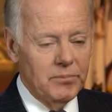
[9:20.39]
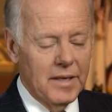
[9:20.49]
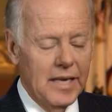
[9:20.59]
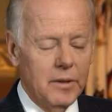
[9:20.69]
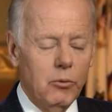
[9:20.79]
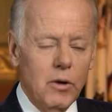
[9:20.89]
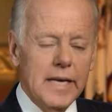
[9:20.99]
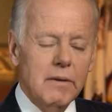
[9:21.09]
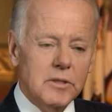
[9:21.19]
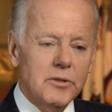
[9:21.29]
And the point
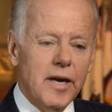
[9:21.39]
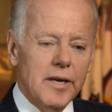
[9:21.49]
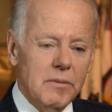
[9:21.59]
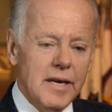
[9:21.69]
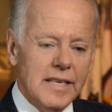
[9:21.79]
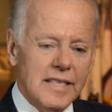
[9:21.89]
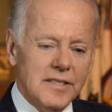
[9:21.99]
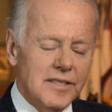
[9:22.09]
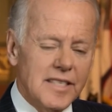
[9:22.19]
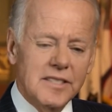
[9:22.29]
I was trying to make
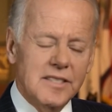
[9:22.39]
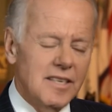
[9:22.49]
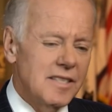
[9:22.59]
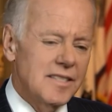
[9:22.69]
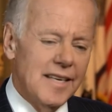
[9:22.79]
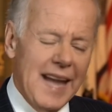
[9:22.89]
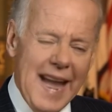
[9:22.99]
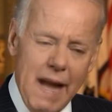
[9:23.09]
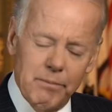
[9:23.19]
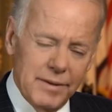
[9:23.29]
is this doesn't
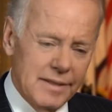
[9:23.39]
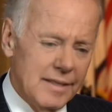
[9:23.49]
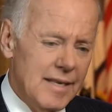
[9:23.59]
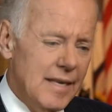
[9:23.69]
happen.